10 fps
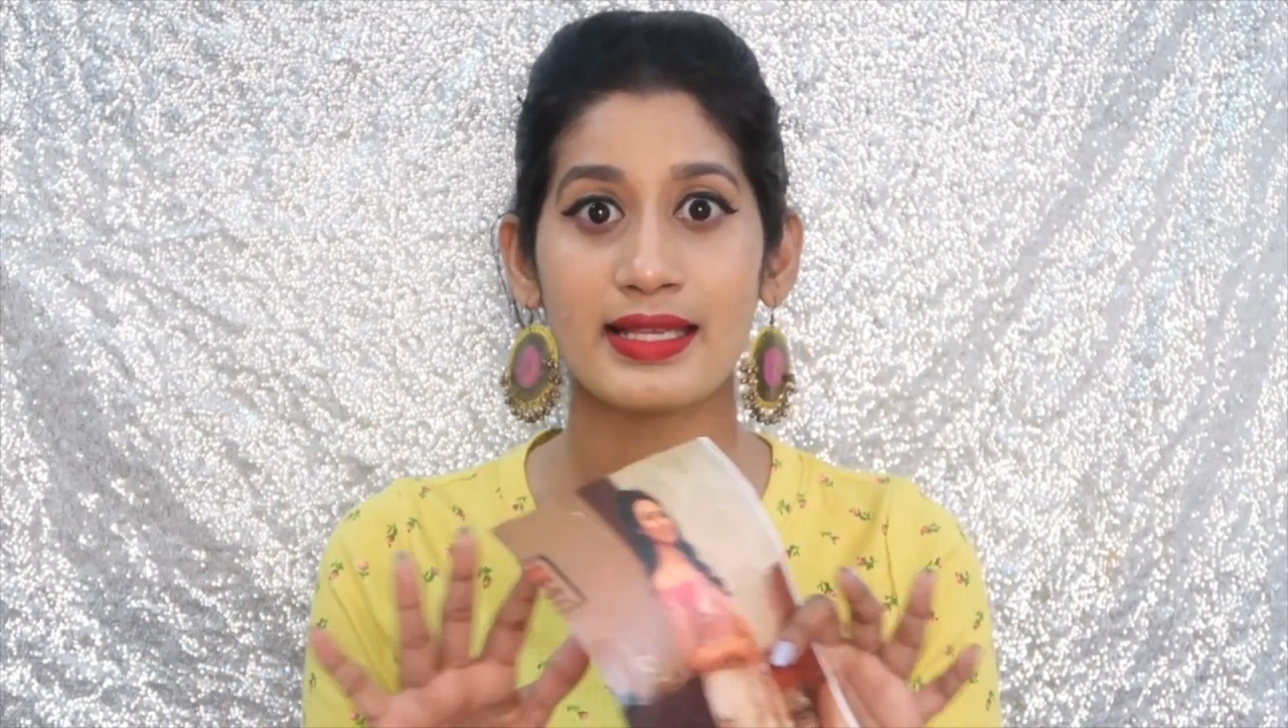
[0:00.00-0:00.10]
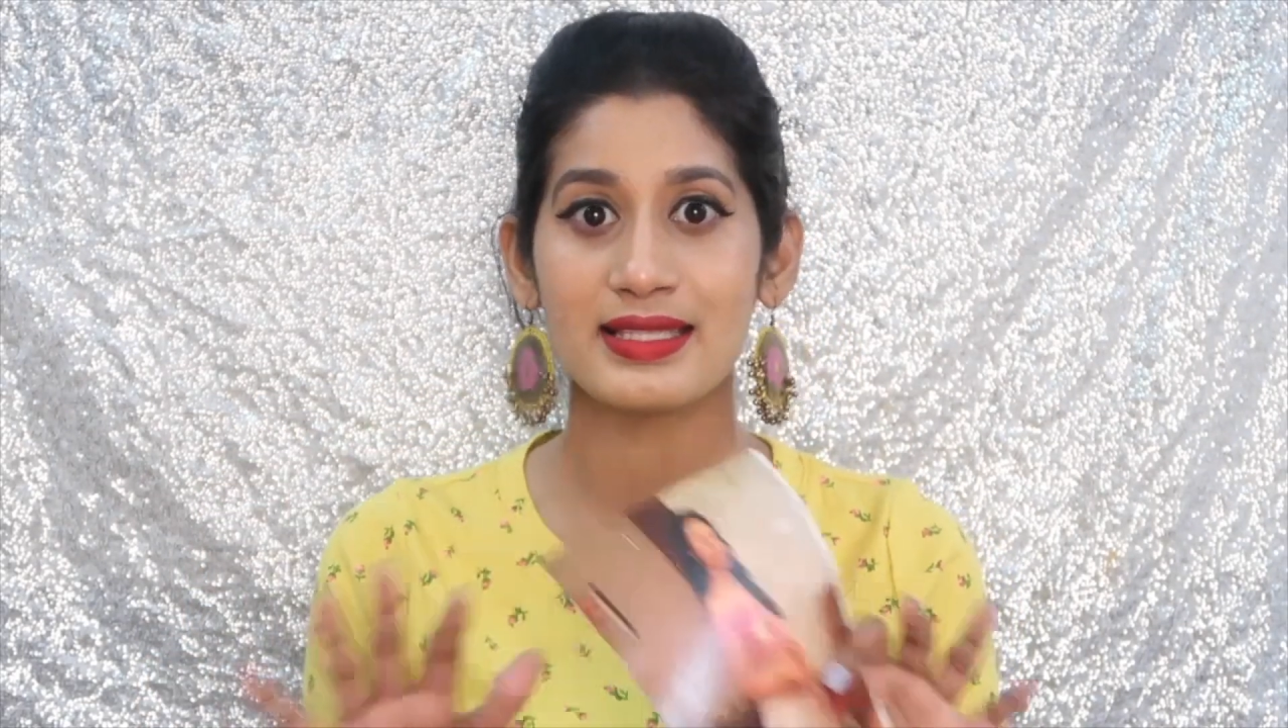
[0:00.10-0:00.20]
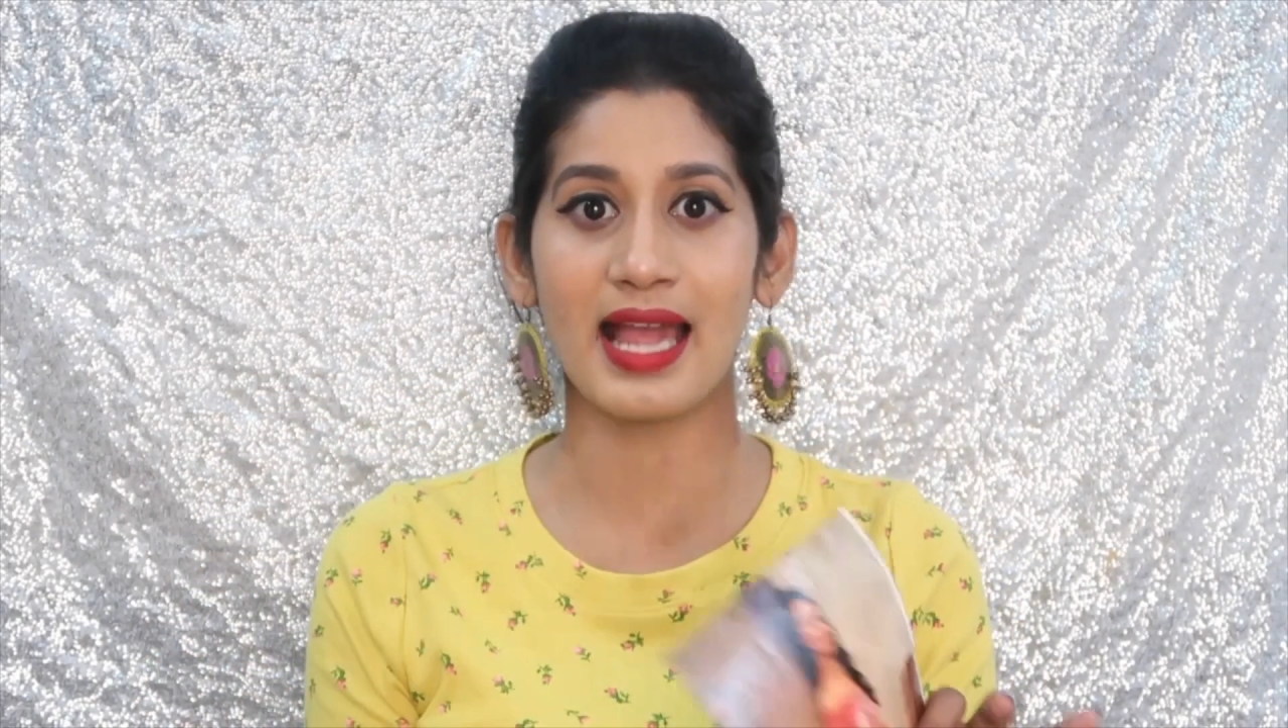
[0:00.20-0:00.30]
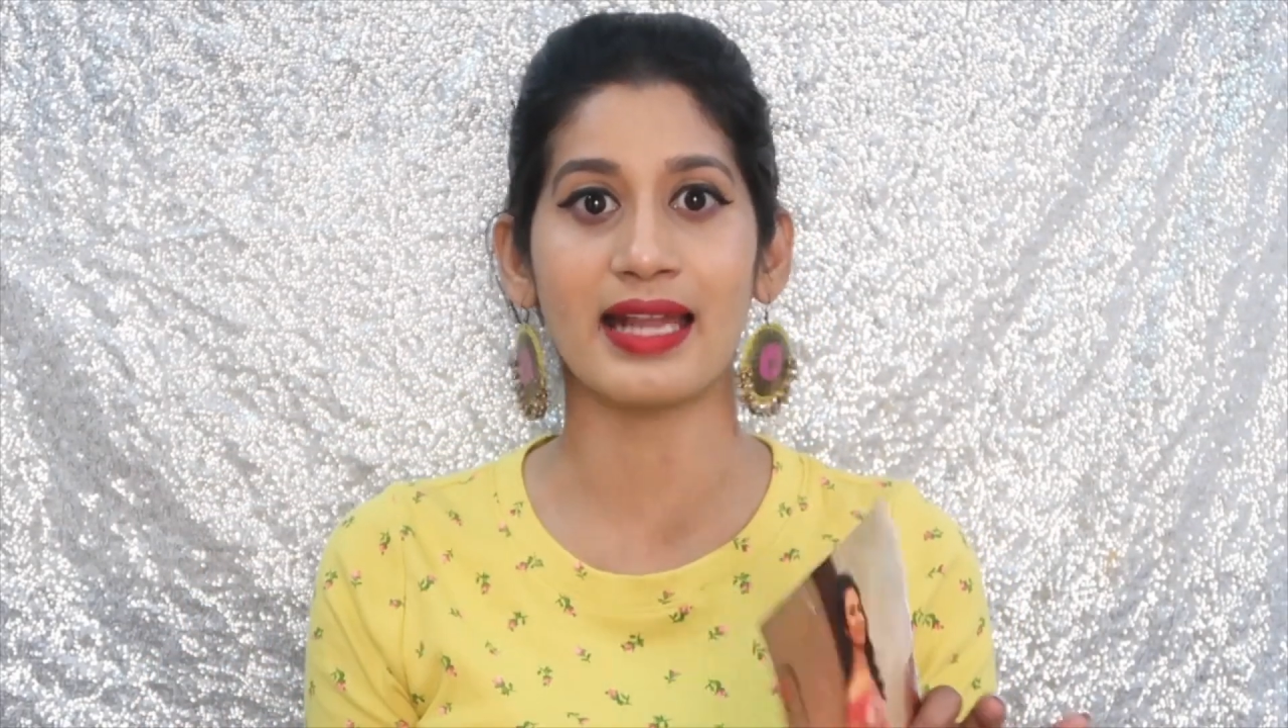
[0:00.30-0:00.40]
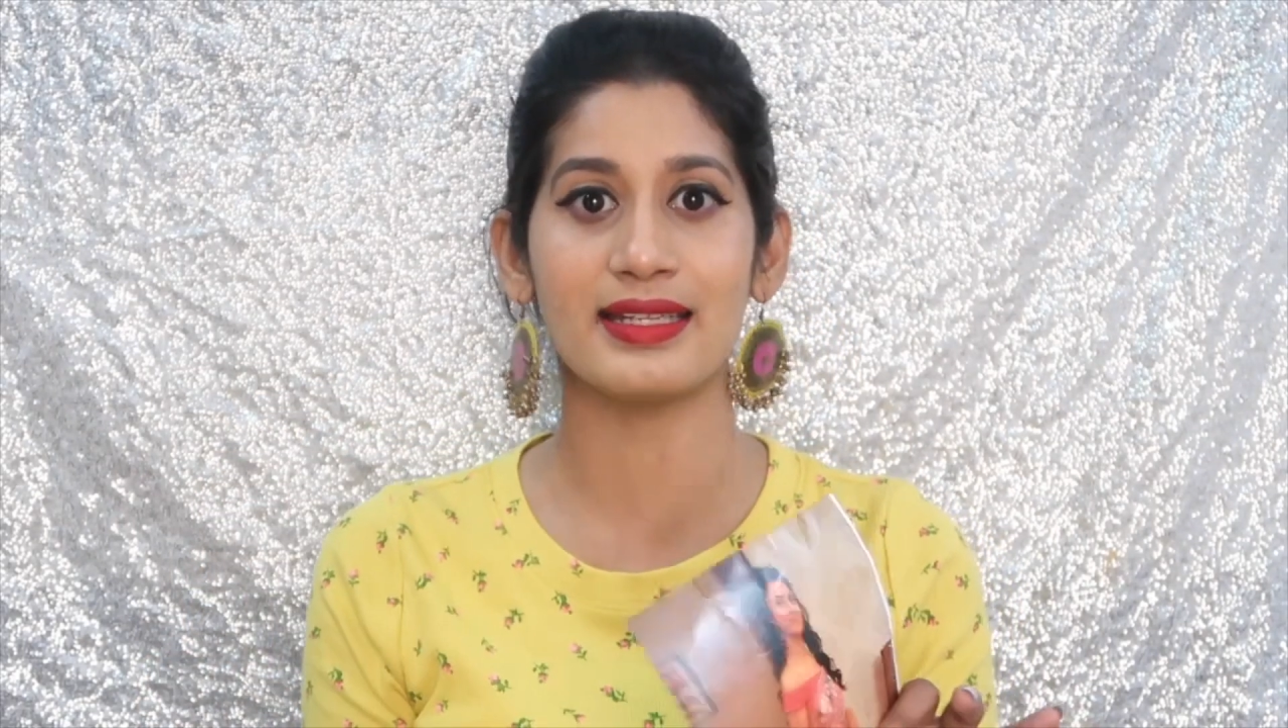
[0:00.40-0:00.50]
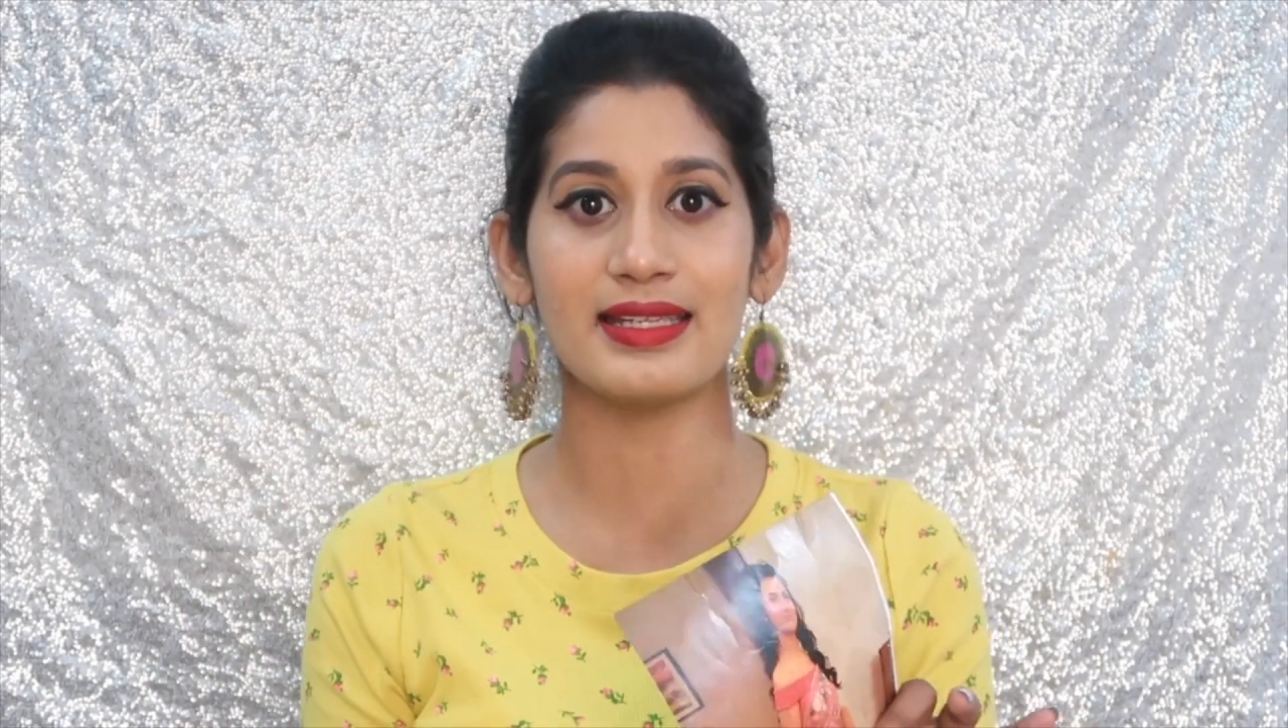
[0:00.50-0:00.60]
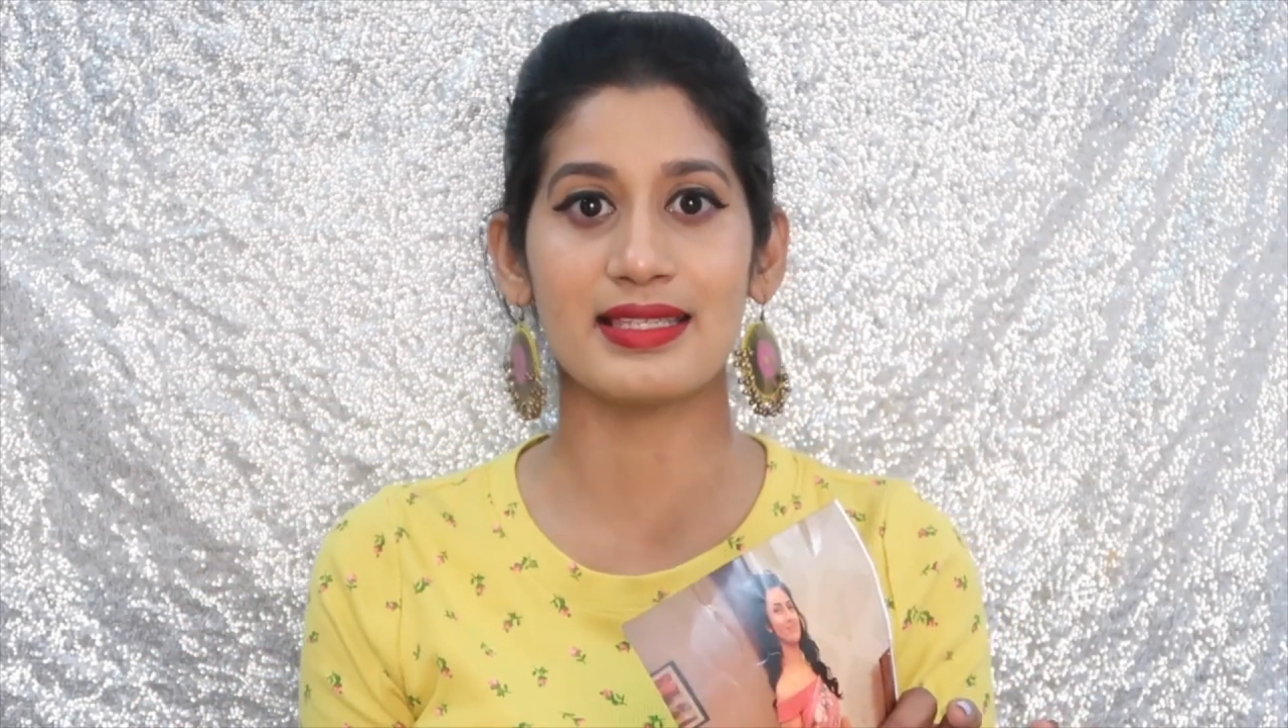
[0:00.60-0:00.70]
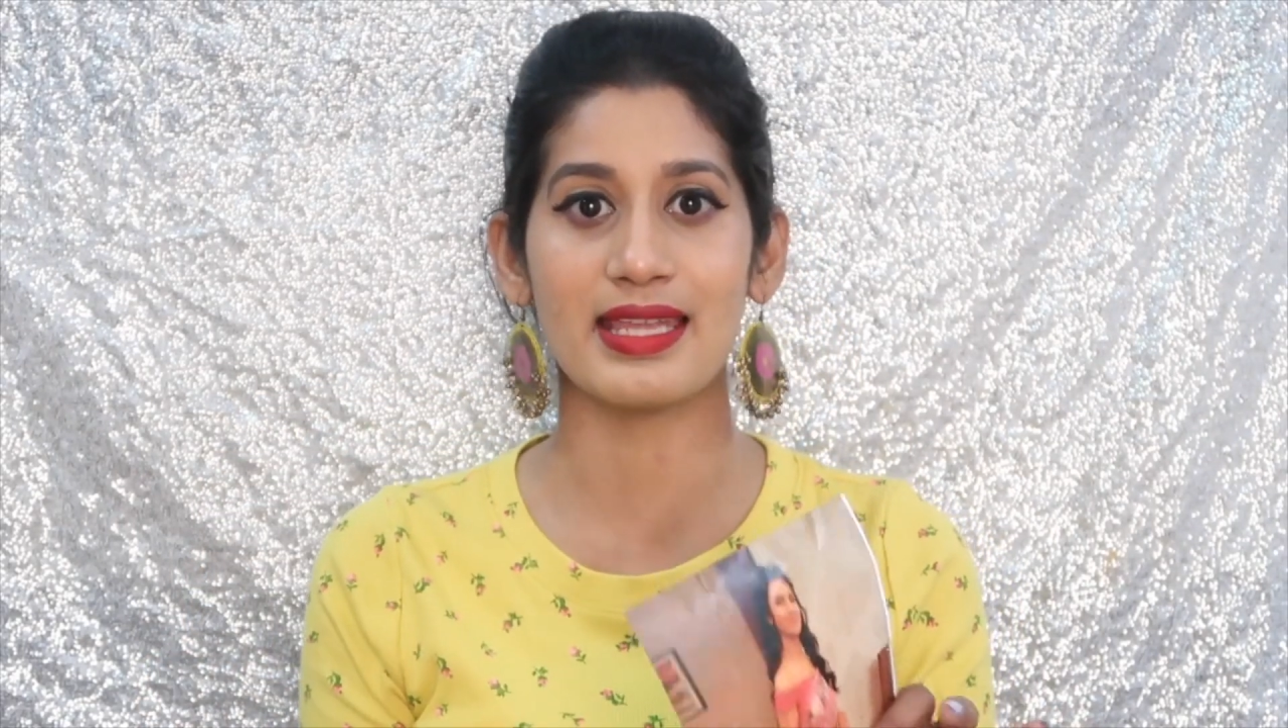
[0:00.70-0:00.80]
exactly